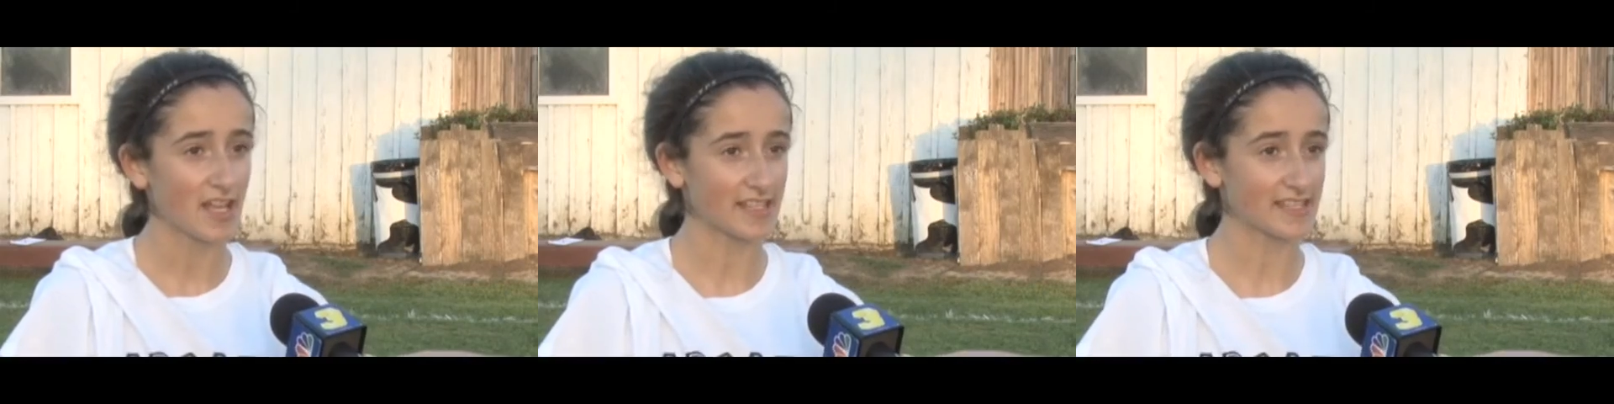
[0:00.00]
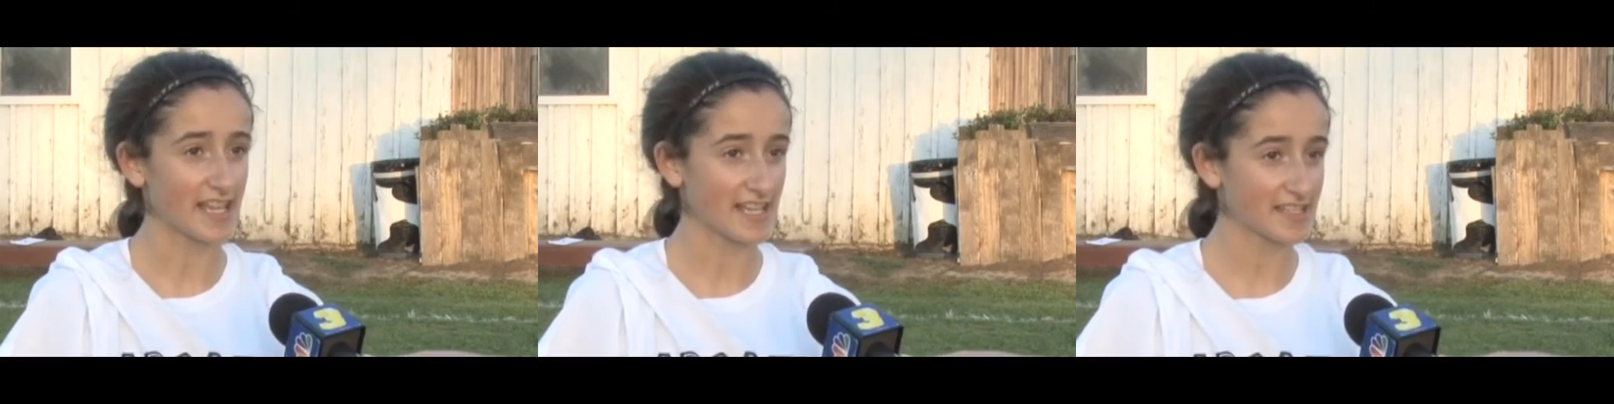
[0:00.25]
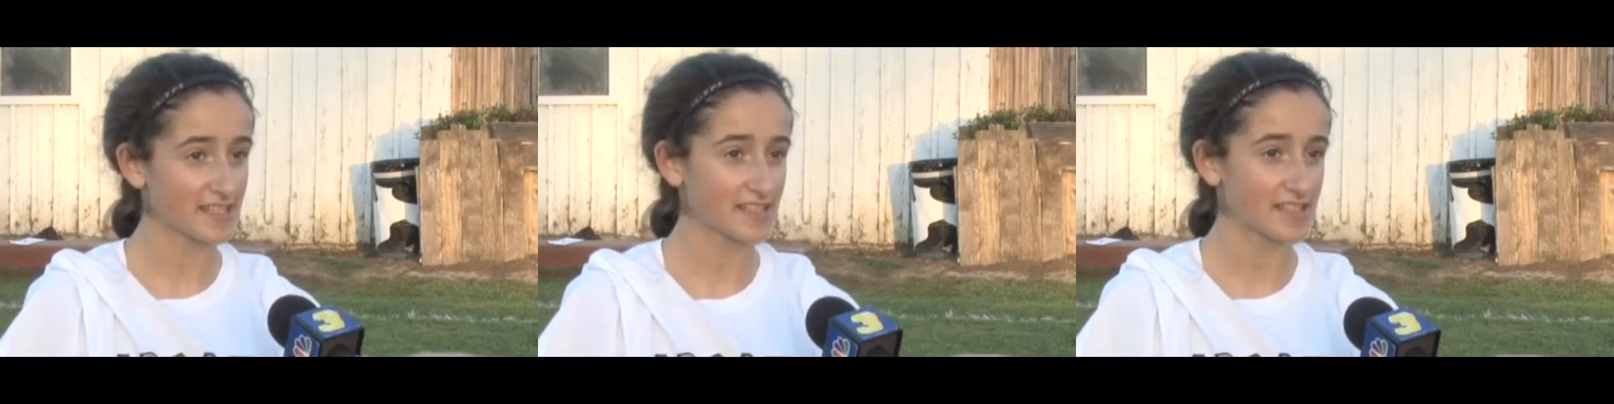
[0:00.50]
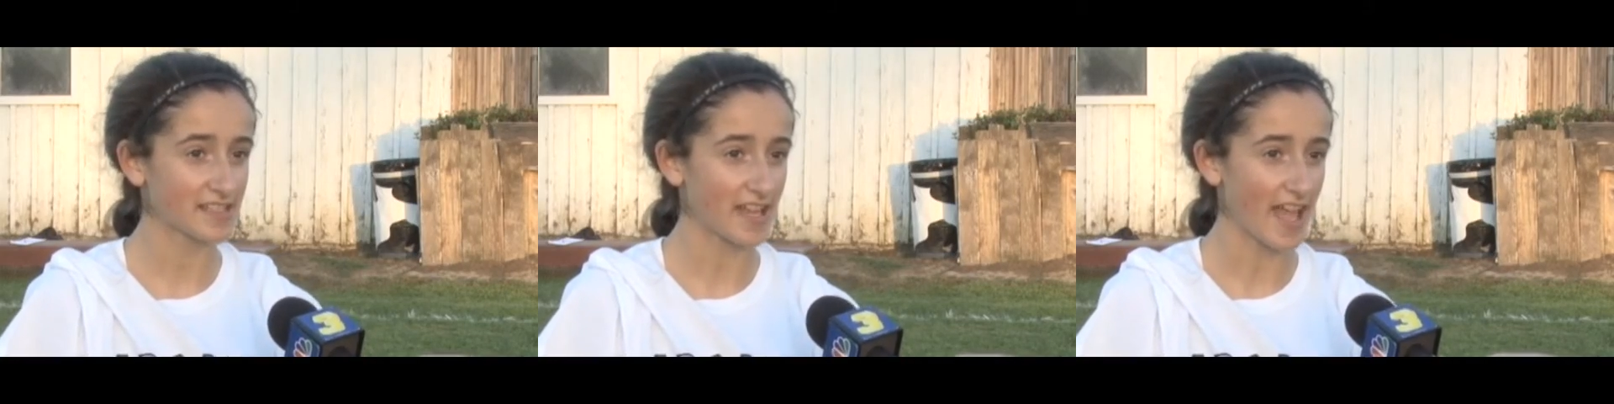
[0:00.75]
assist,
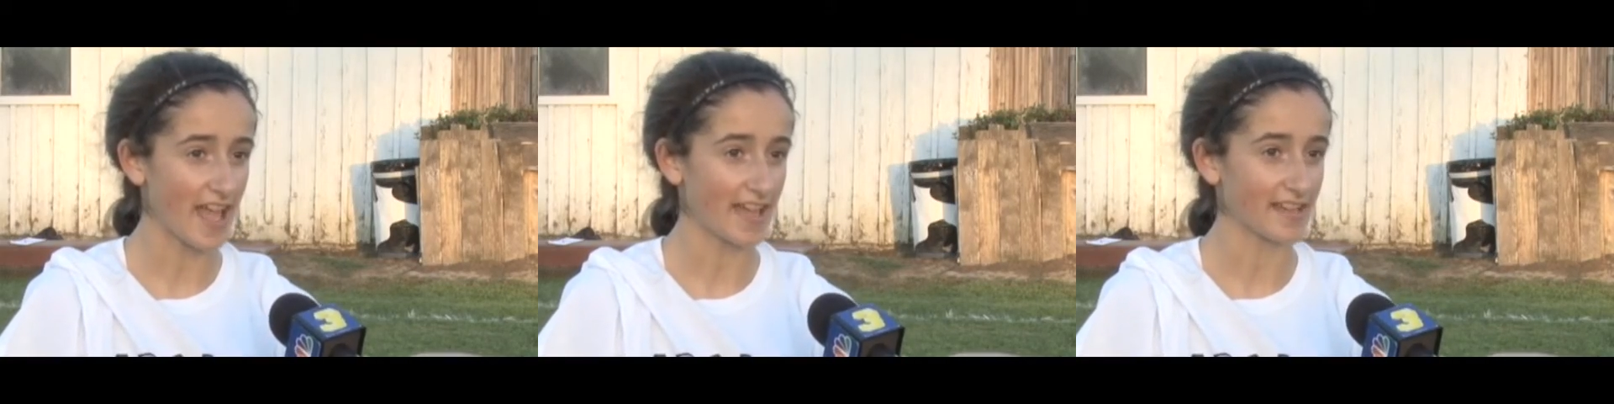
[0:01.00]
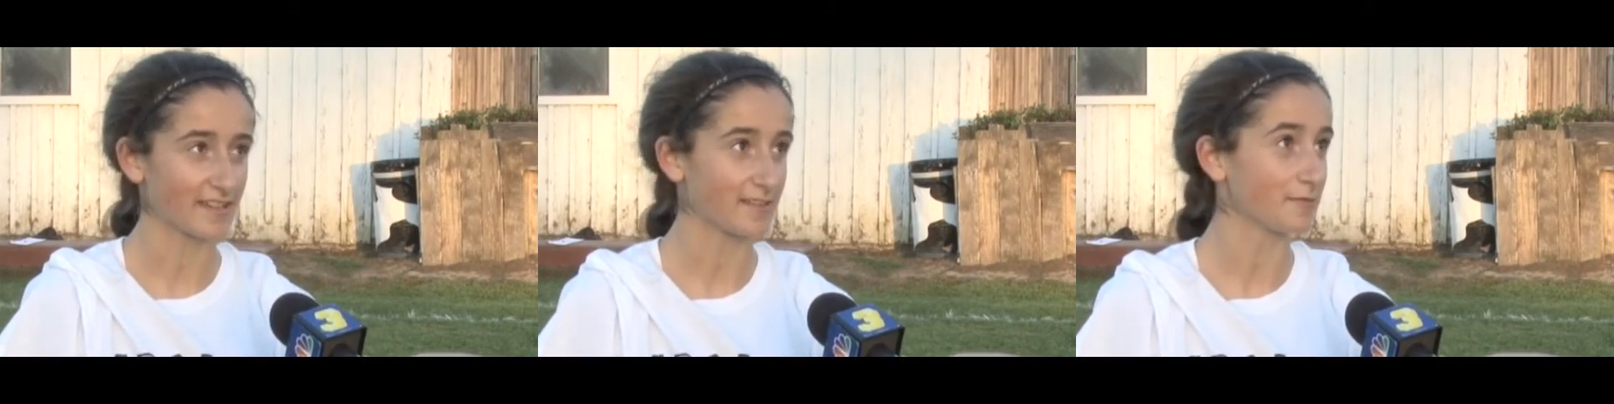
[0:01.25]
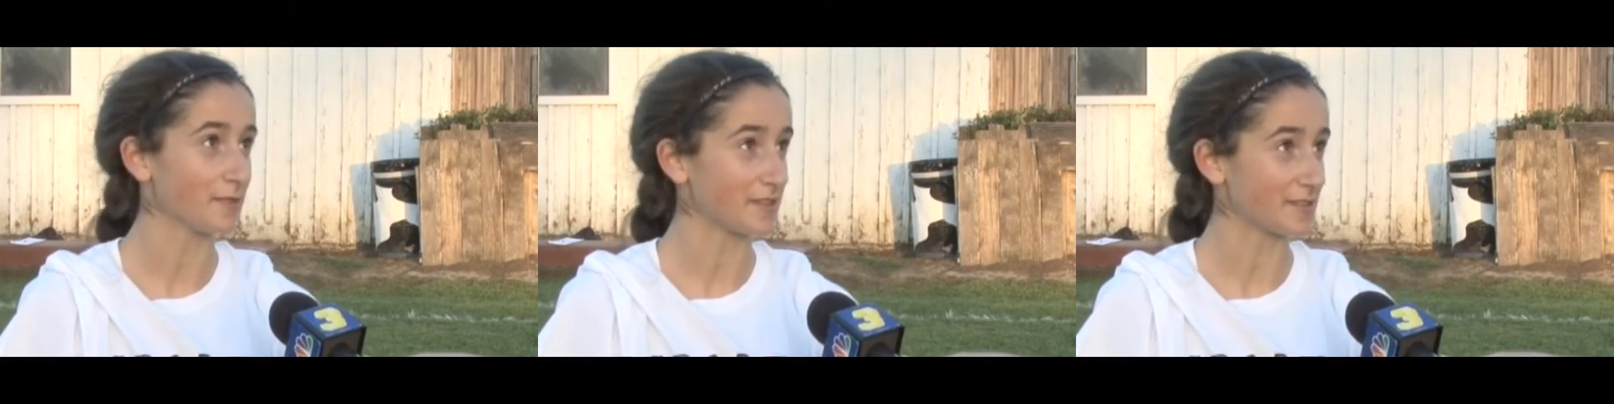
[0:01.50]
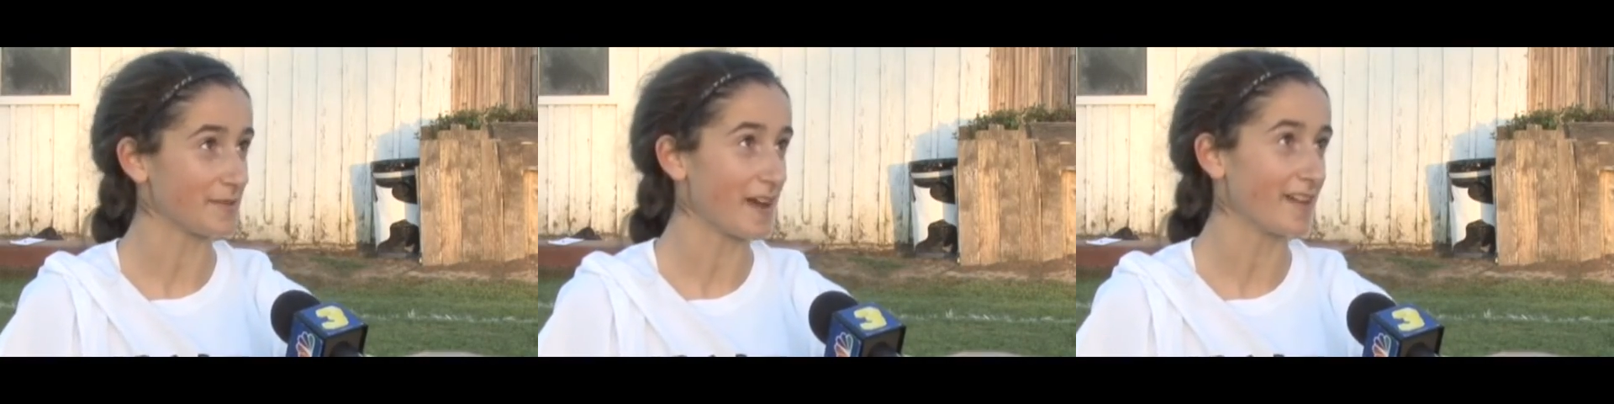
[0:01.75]
and once
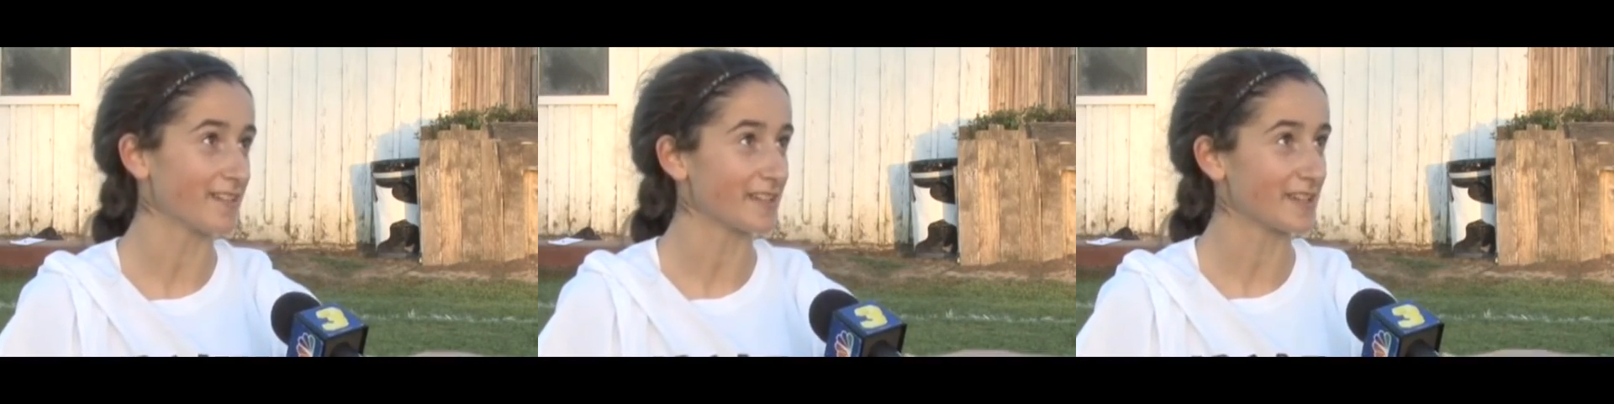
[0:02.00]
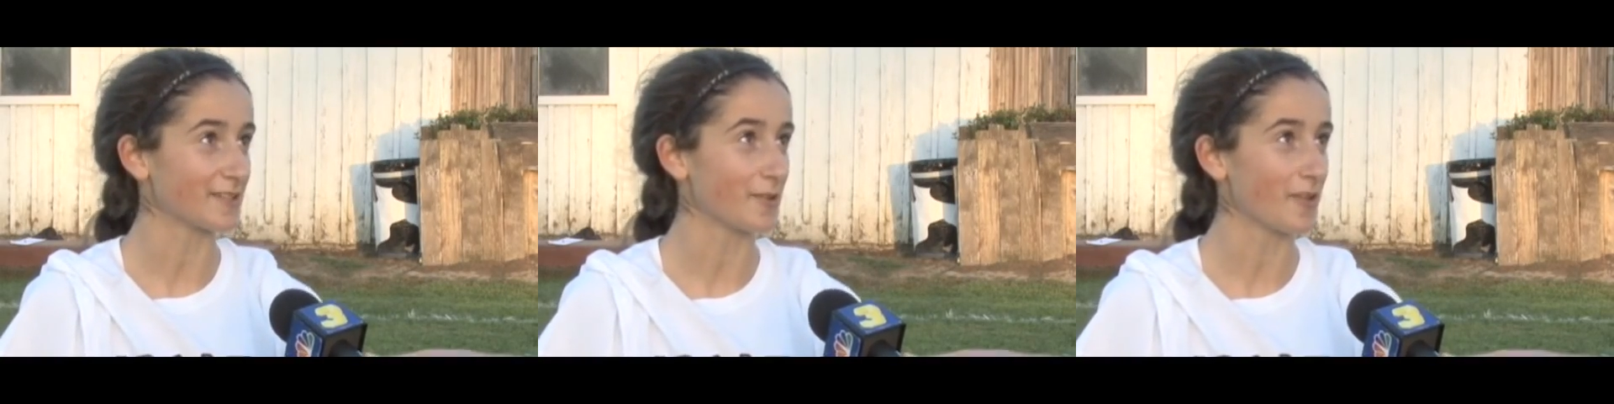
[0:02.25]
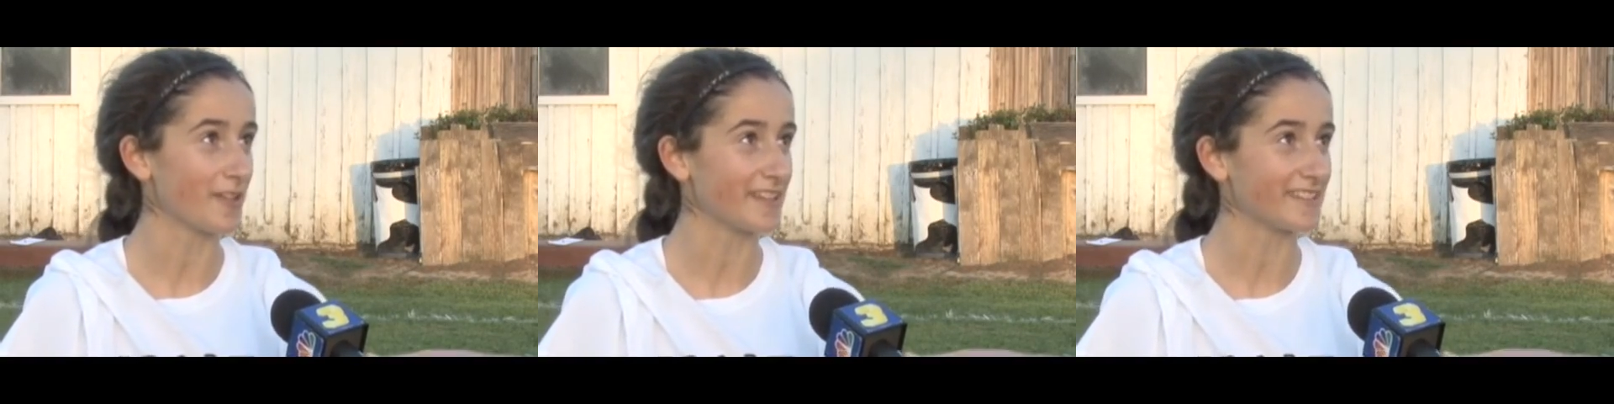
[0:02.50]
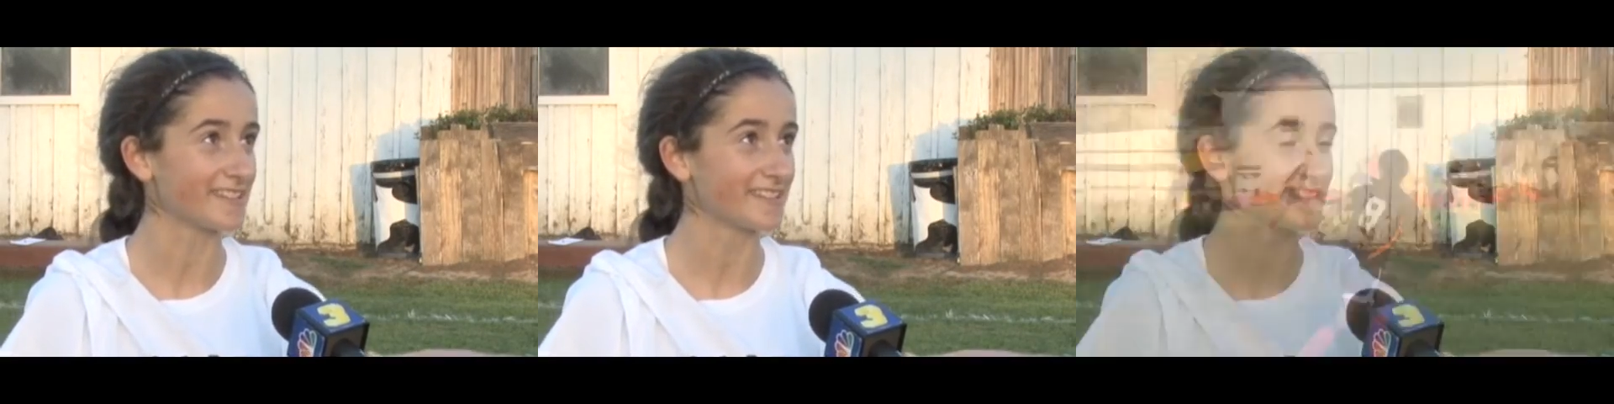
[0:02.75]
in a while get a goal in.